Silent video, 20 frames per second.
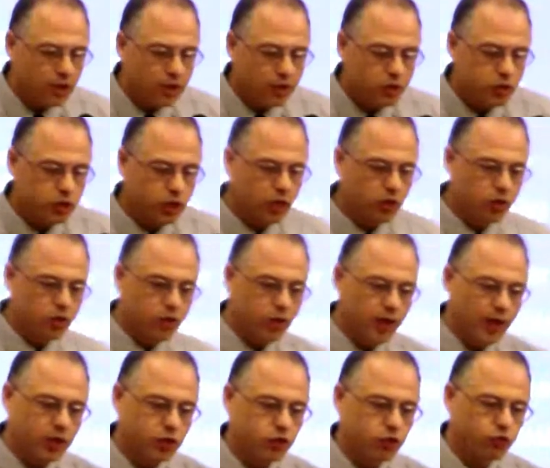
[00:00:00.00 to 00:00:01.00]
So the
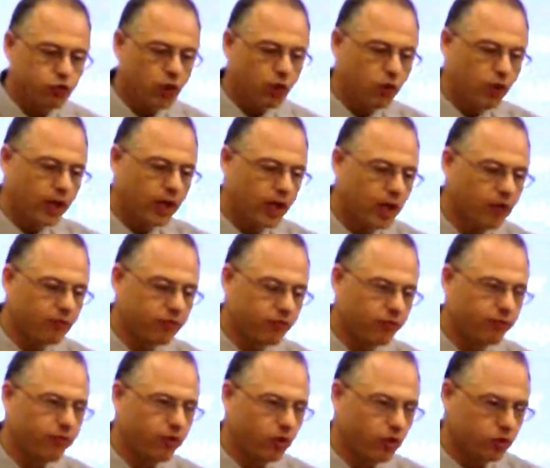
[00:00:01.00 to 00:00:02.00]
natural rolling out of the
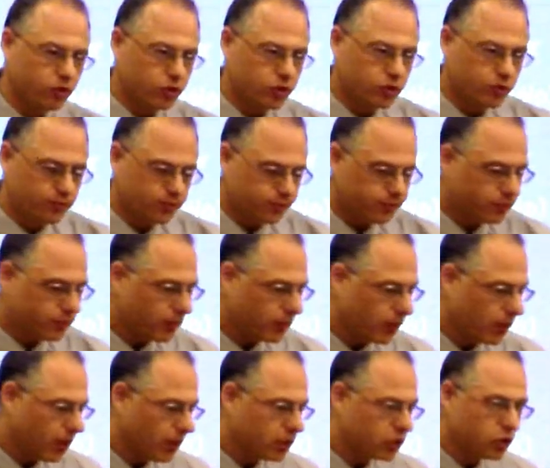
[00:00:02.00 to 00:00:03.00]
foot
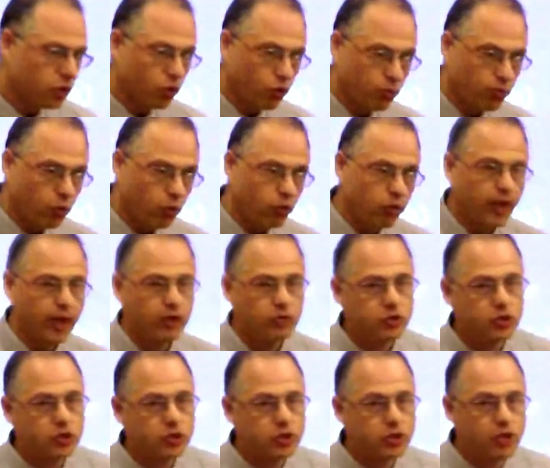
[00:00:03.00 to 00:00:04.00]
is normal. Now,
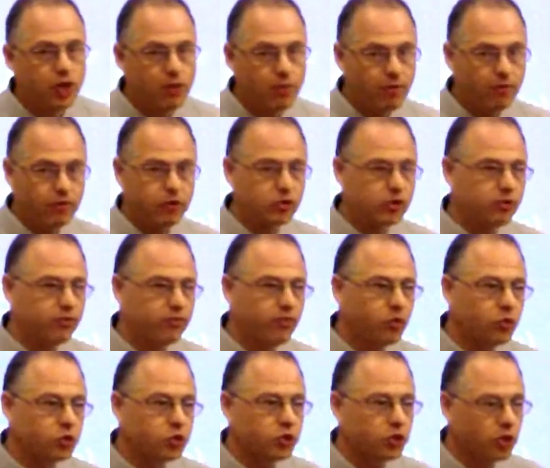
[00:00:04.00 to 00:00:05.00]
some of us,
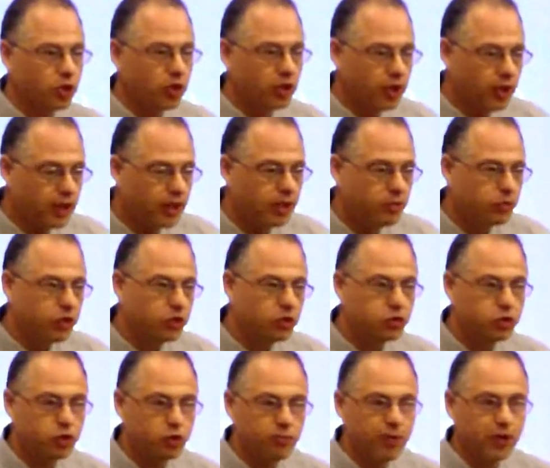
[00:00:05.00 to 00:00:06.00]
unfortunately, we do
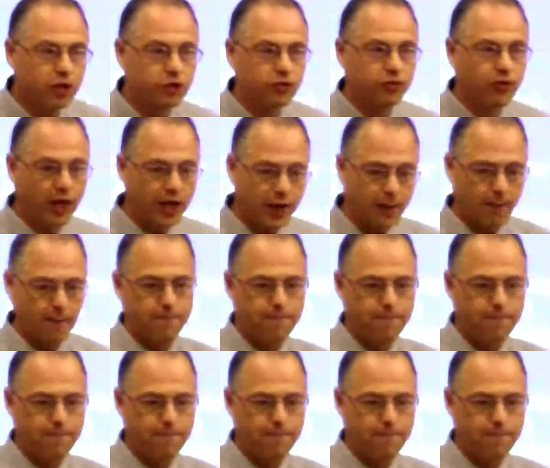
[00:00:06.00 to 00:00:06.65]
too much of that.